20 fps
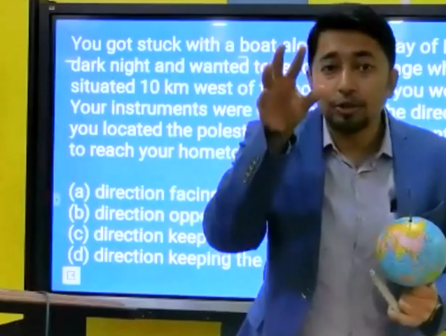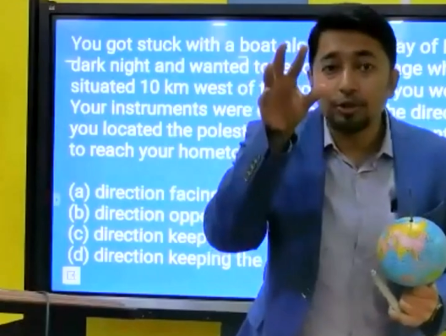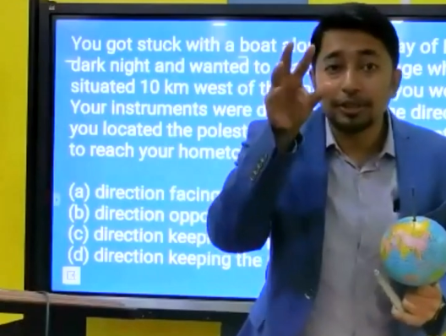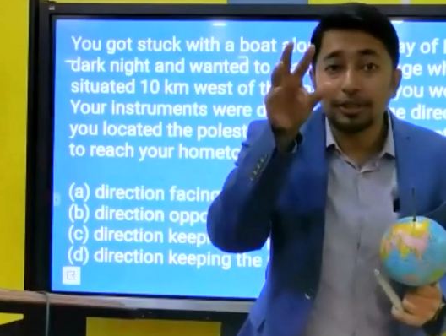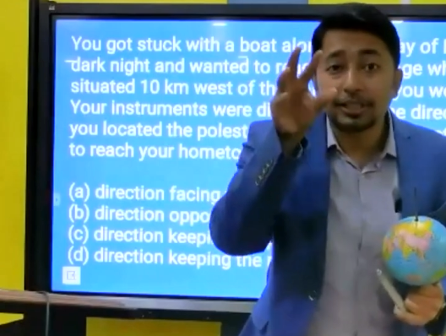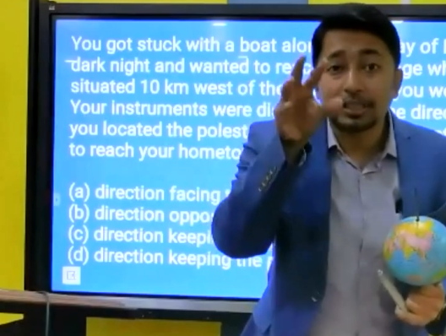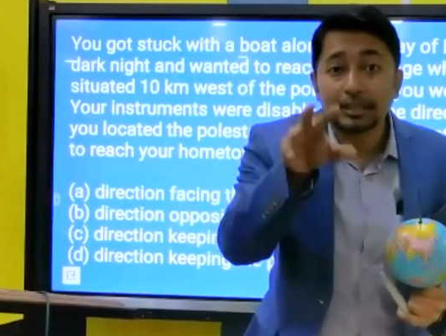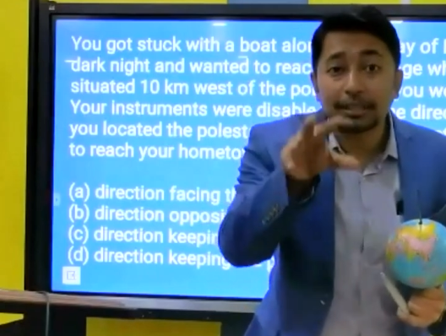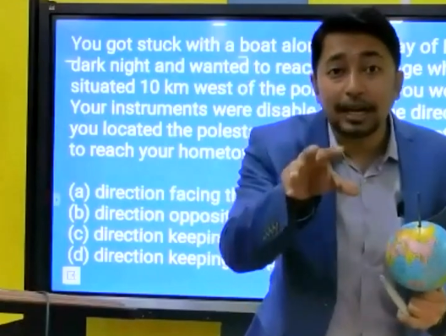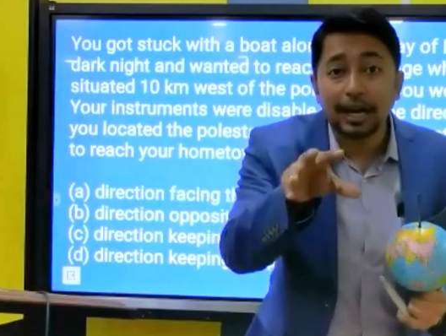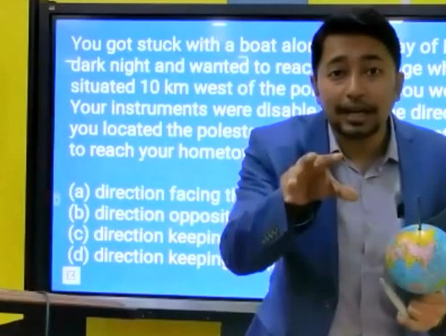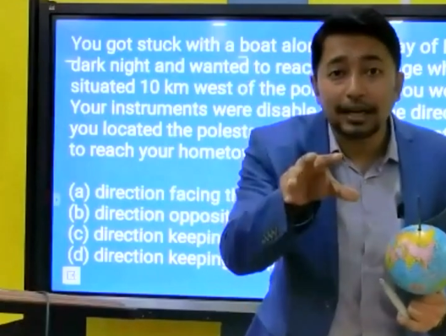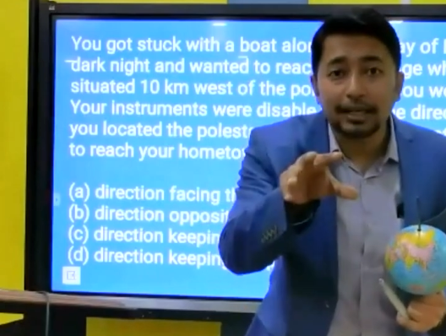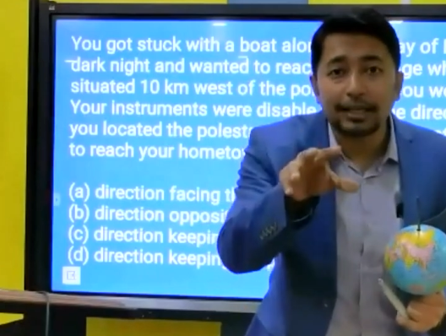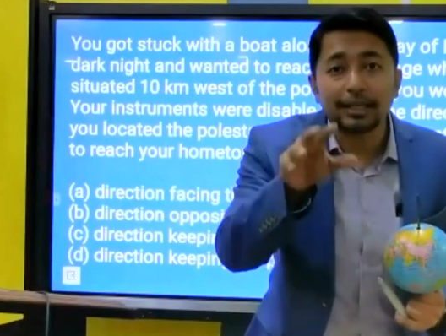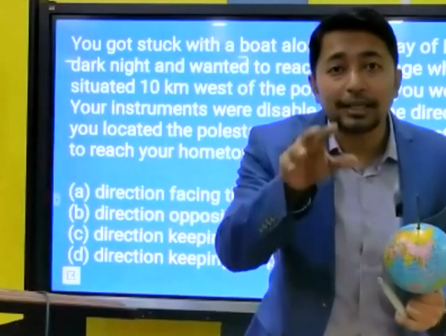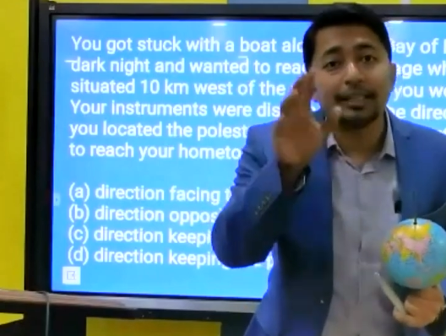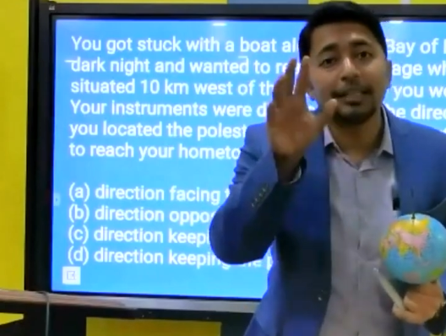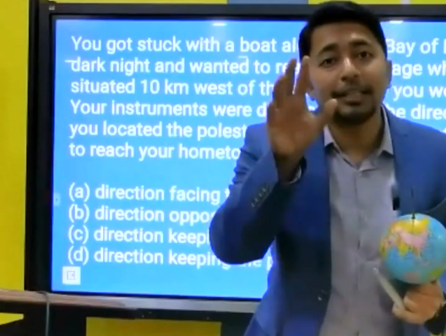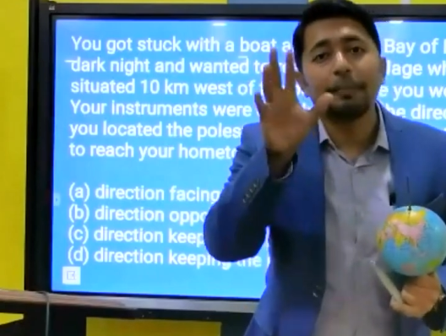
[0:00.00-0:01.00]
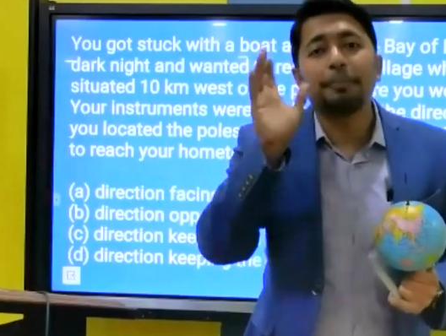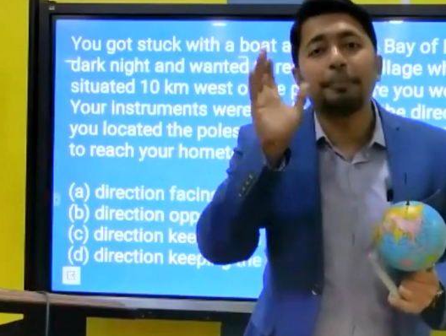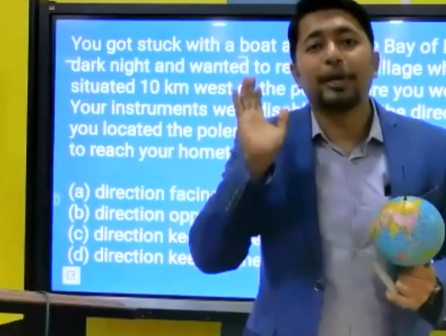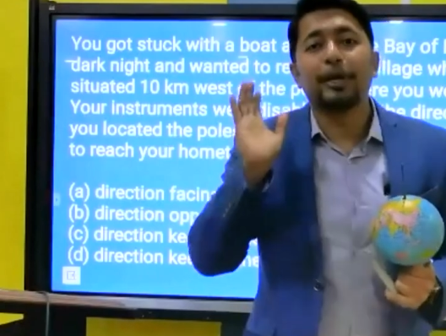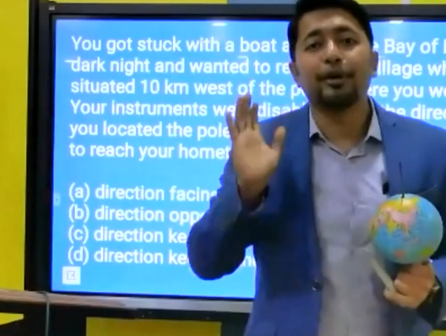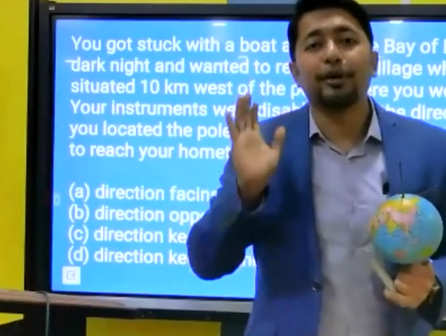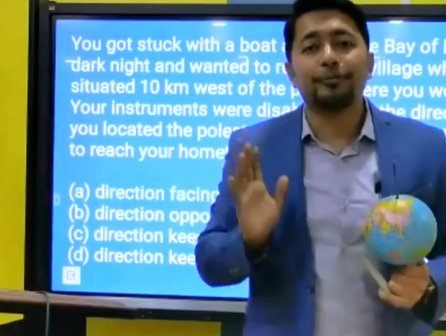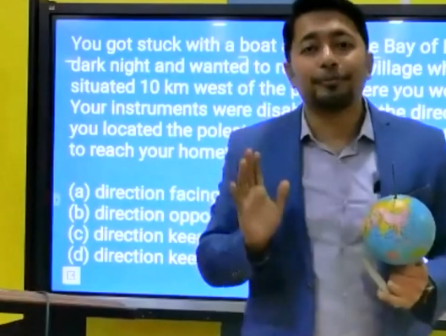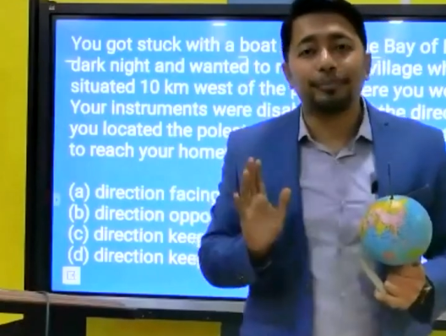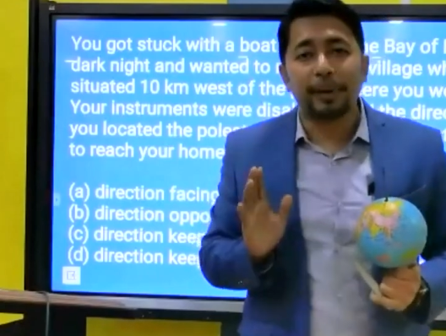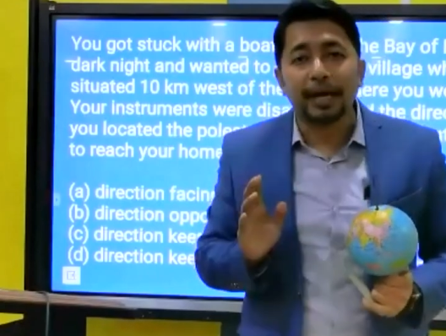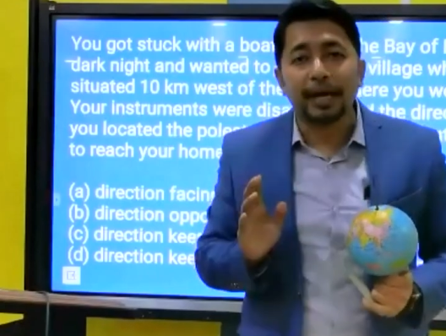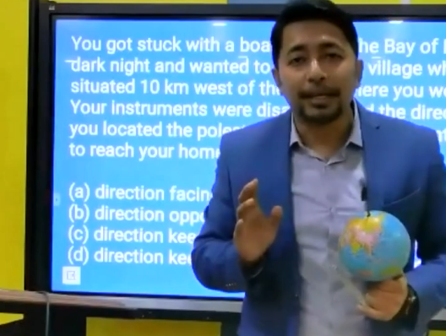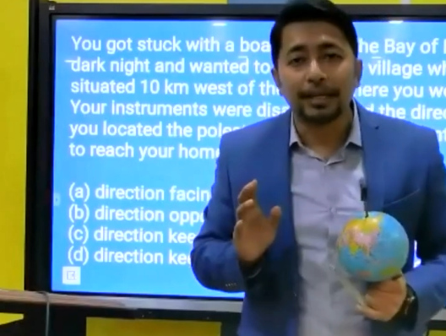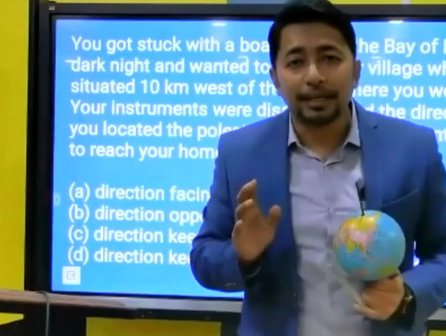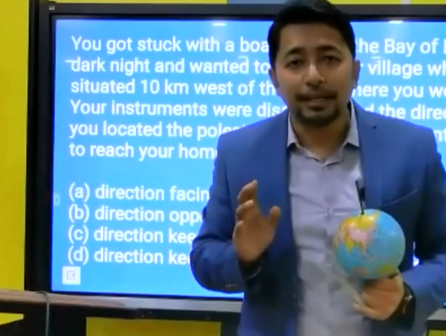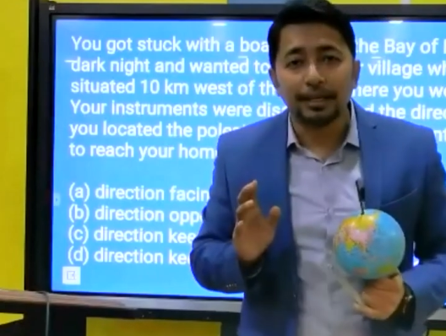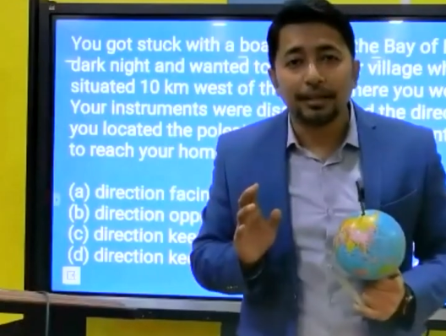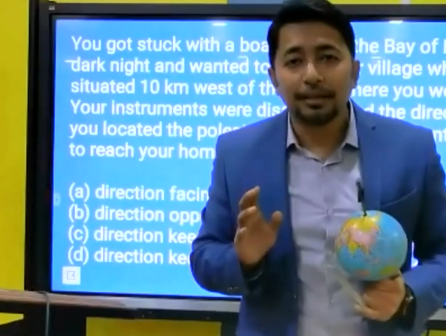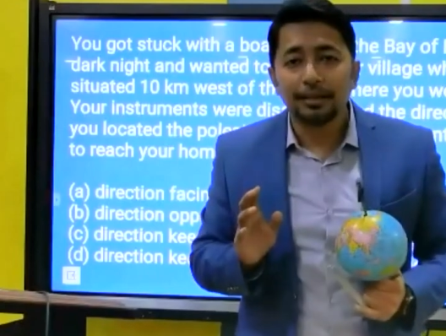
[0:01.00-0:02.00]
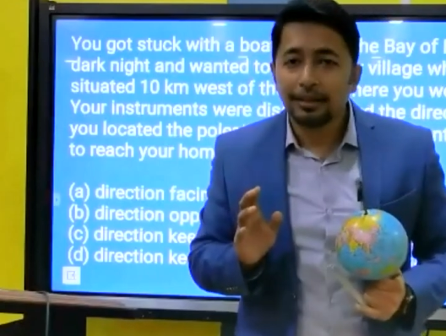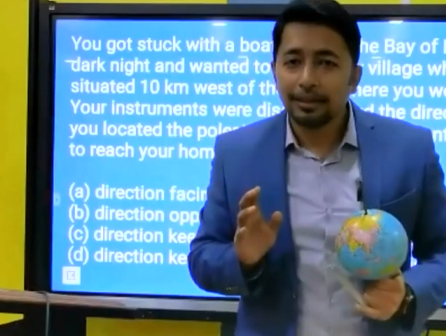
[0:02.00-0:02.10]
you are stuck in the Bay of Bengal.